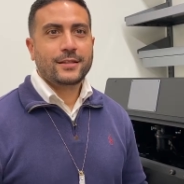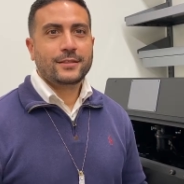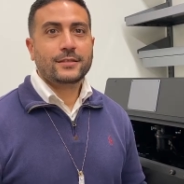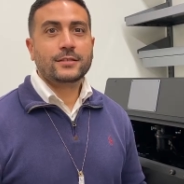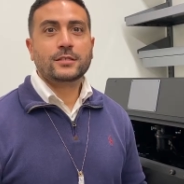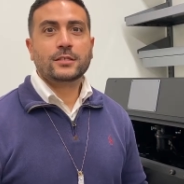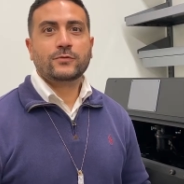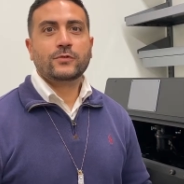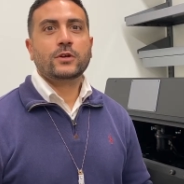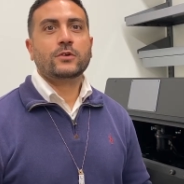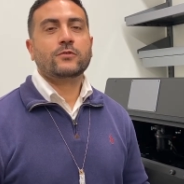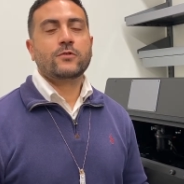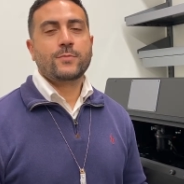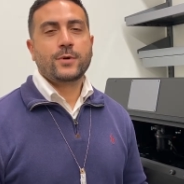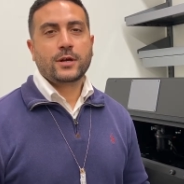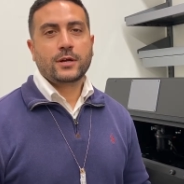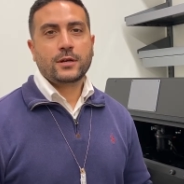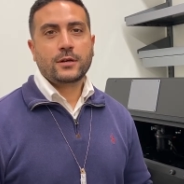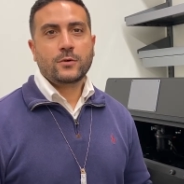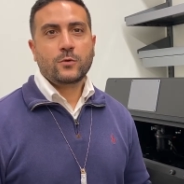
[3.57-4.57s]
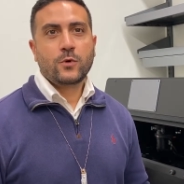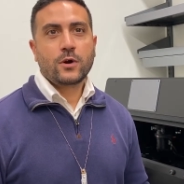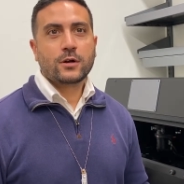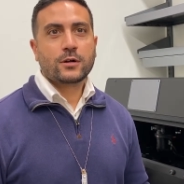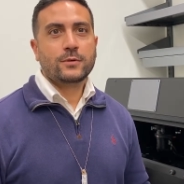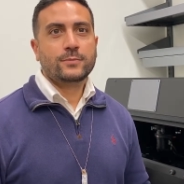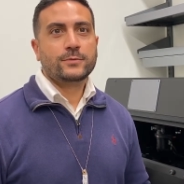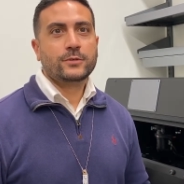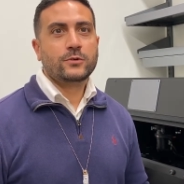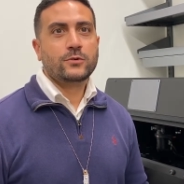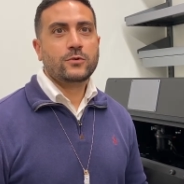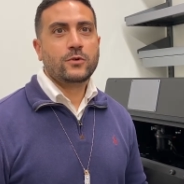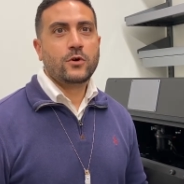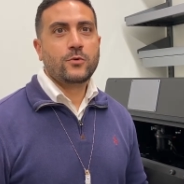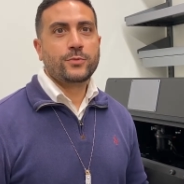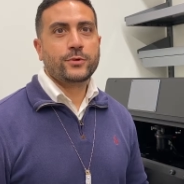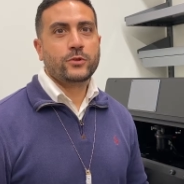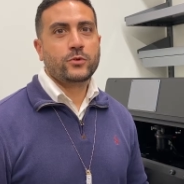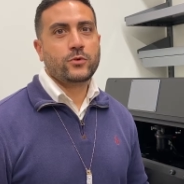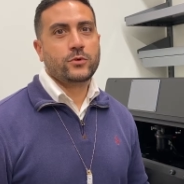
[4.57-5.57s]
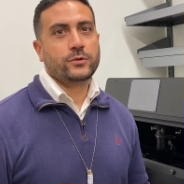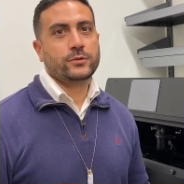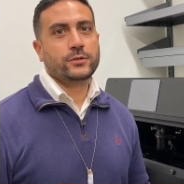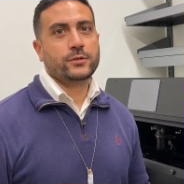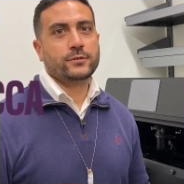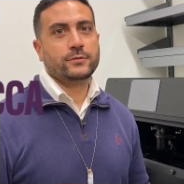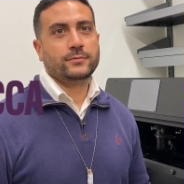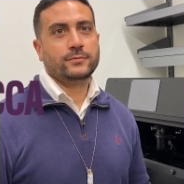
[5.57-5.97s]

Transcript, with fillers: This is Vito Rebecca. Welcome to Open Doors.